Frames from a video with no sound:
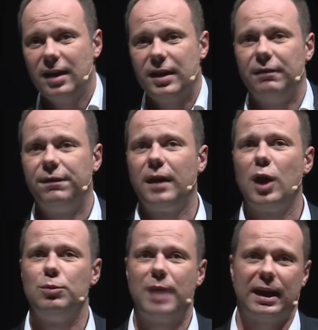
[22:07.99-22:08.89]
that
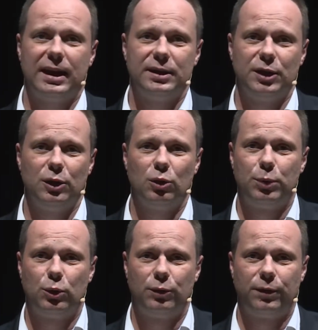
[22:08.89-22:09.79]
flow back into your
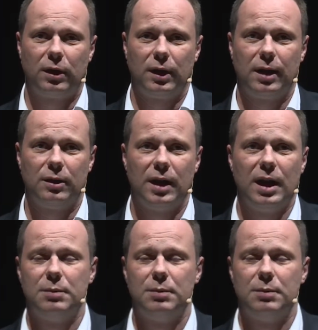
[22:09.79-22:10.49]
portfolio,